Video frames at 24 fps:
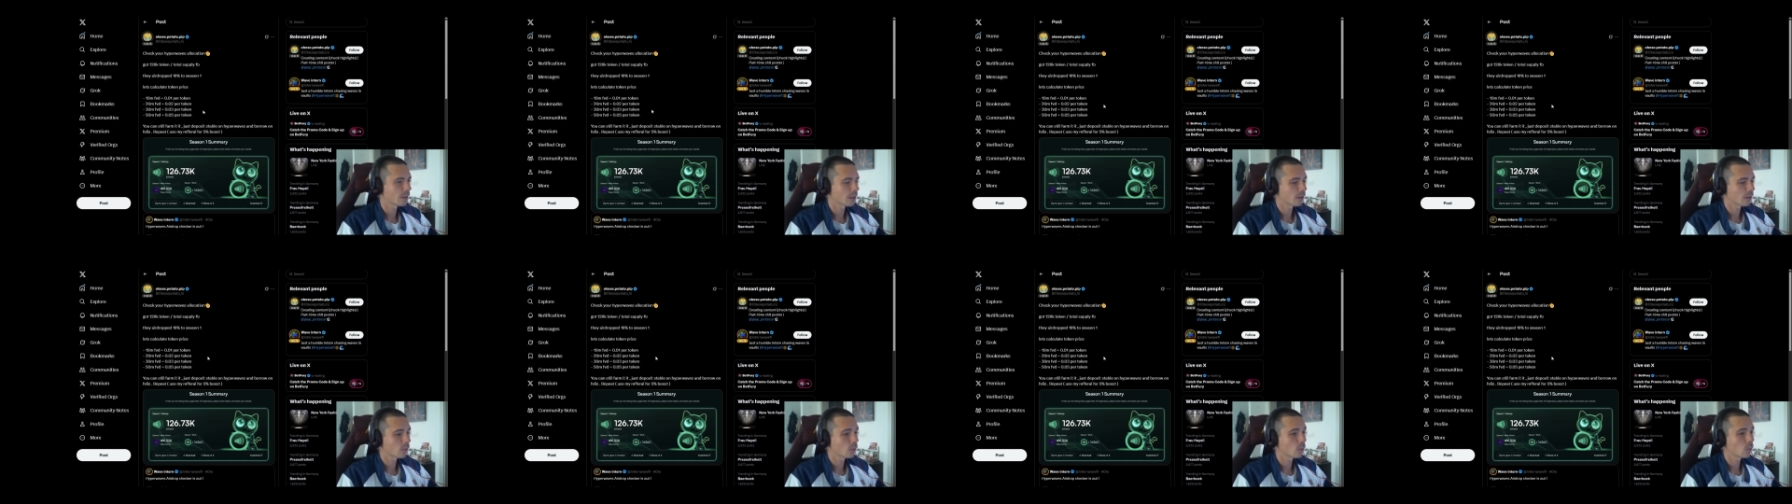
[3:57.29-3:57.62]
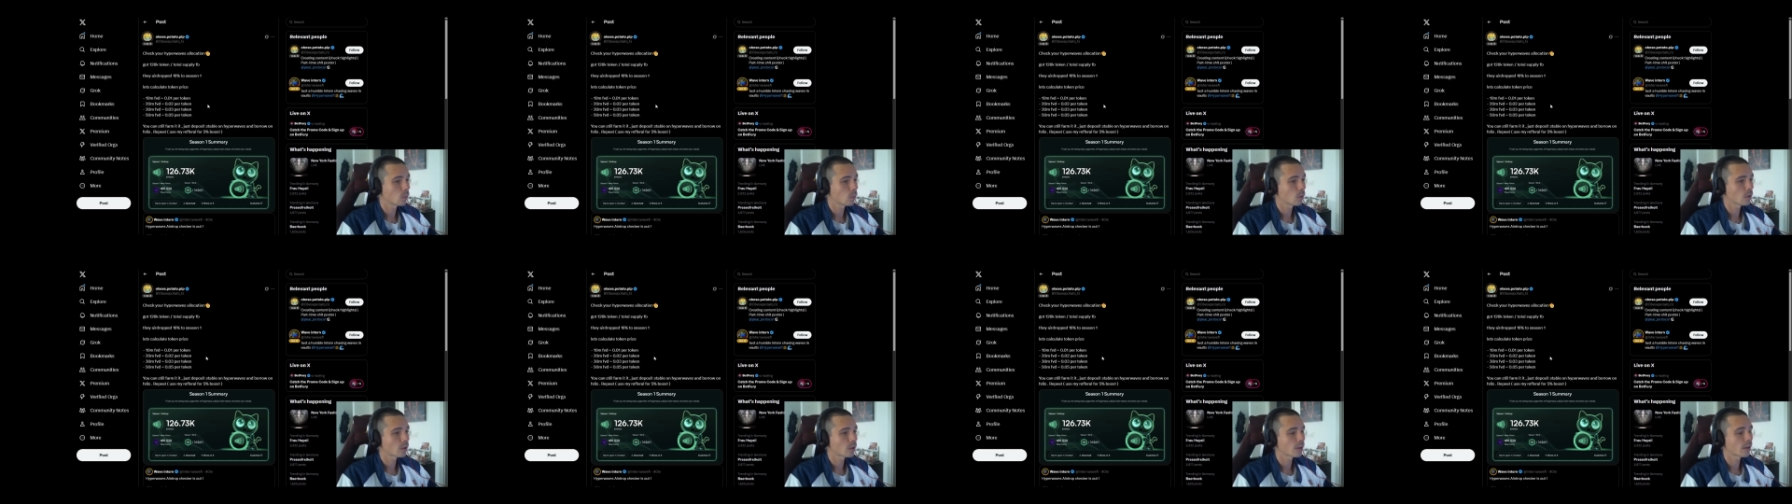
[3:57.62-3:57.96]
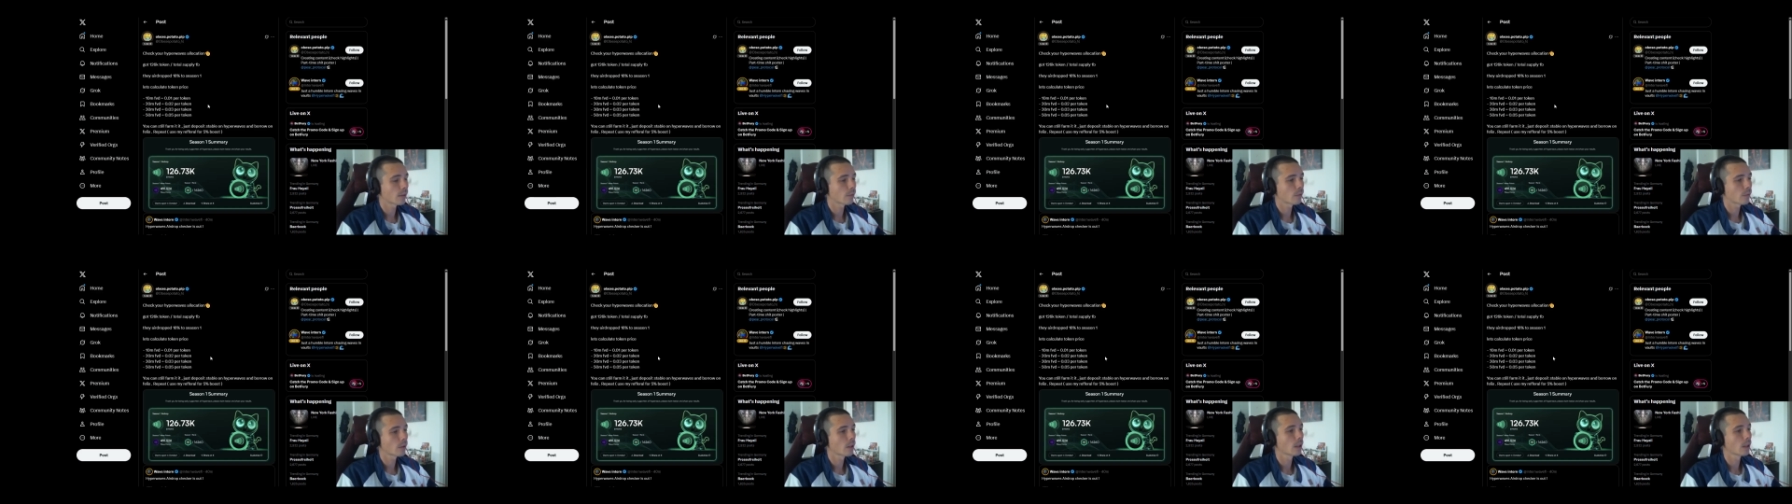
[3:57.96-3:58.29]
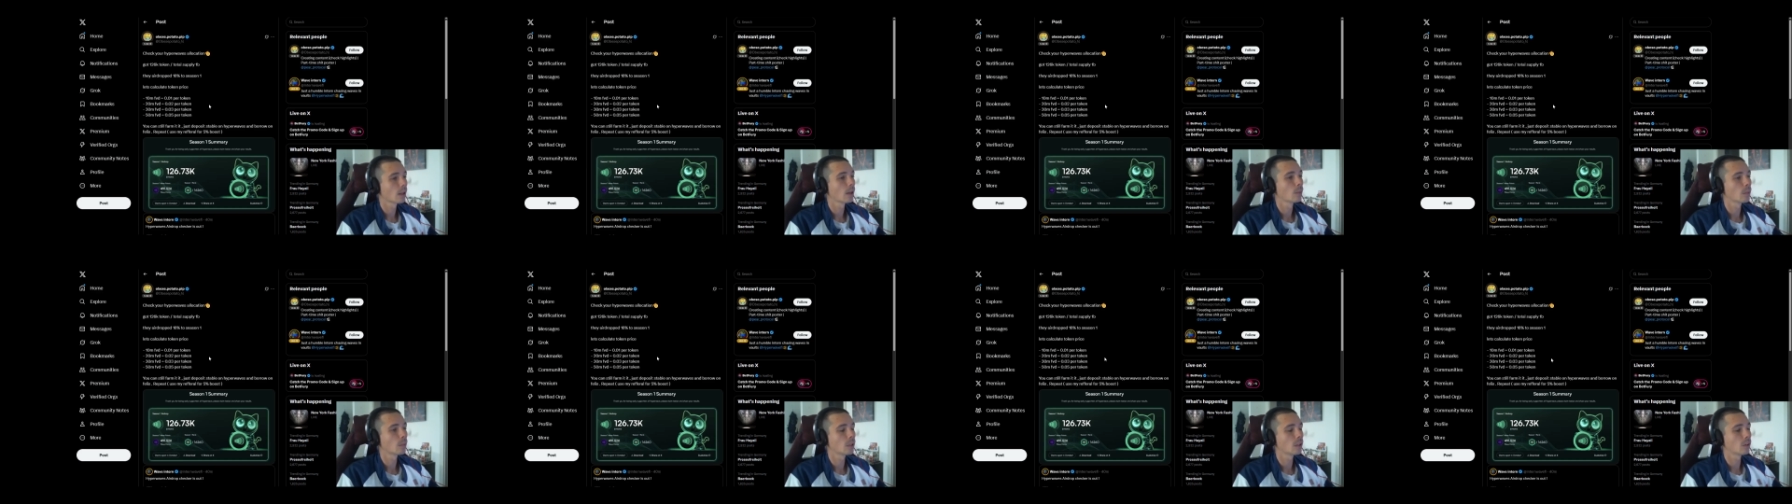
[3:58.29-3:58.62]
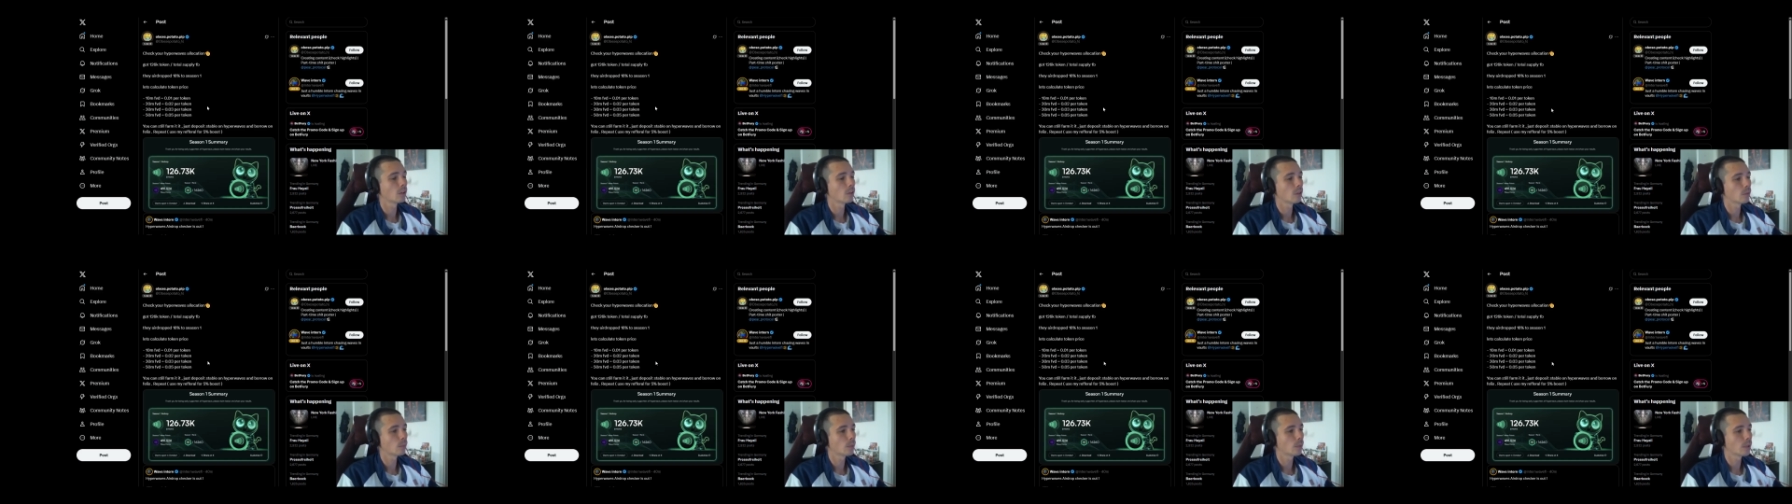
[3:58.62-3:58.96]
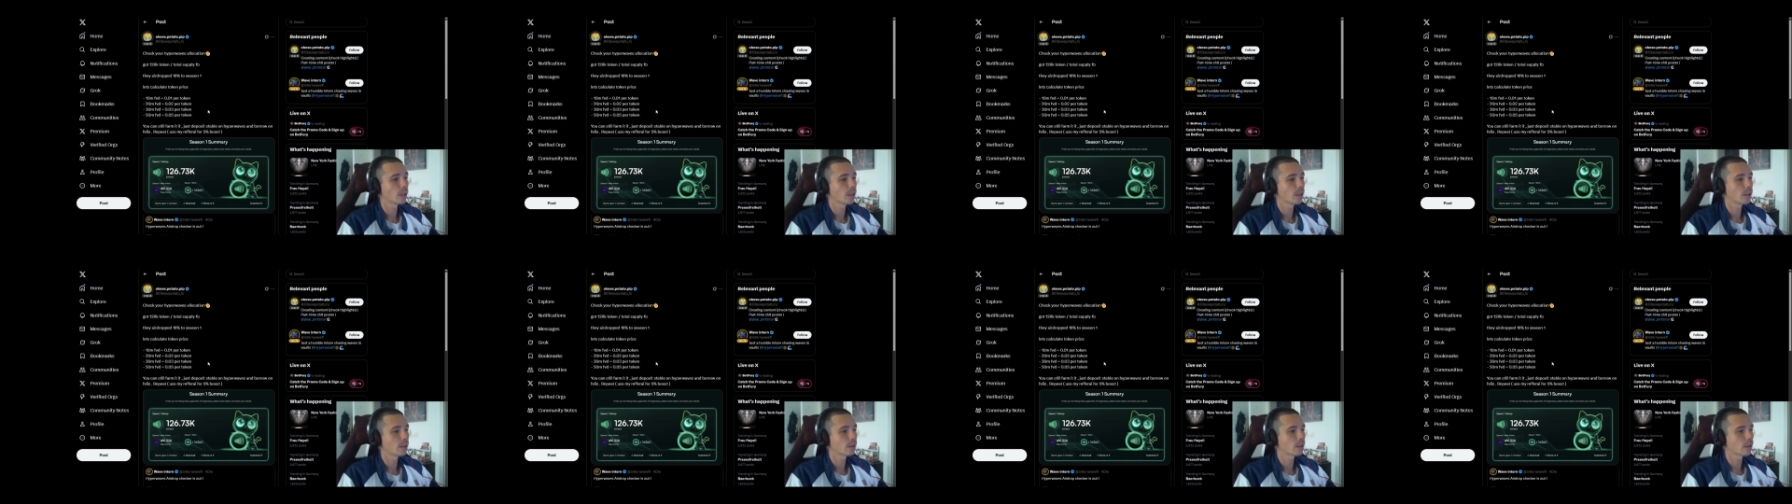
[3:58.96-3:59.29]
And if we would have
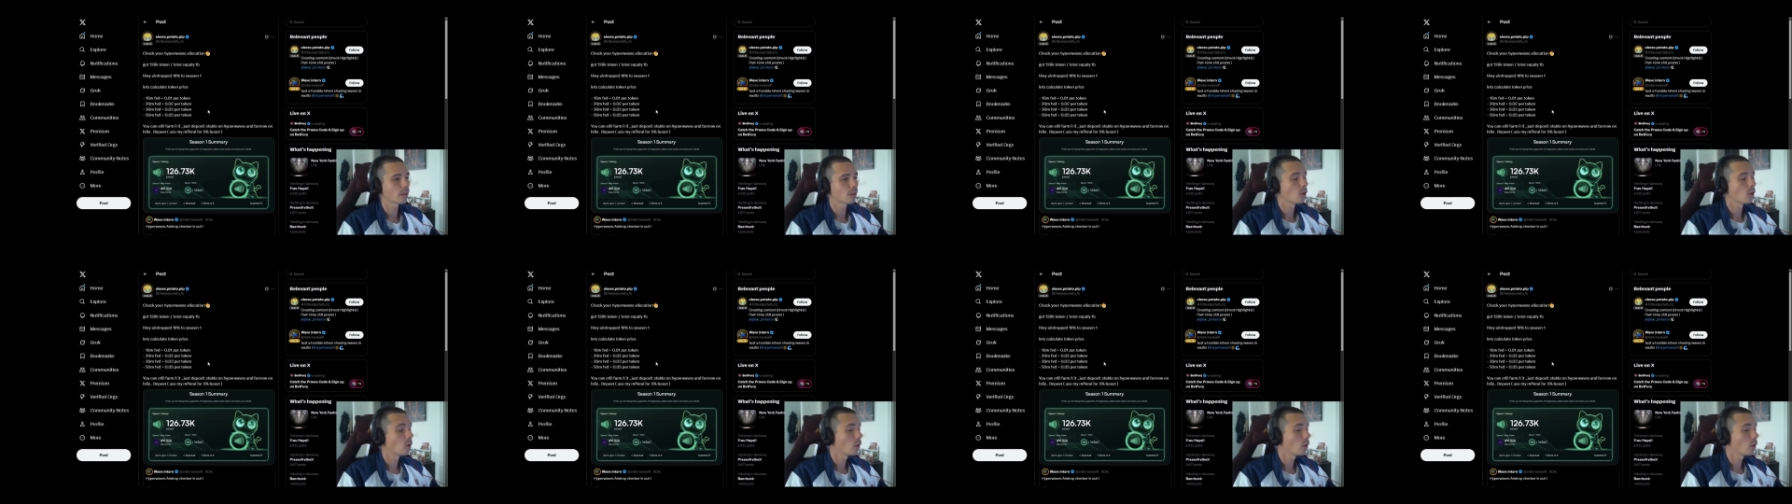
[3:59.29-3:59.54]
participated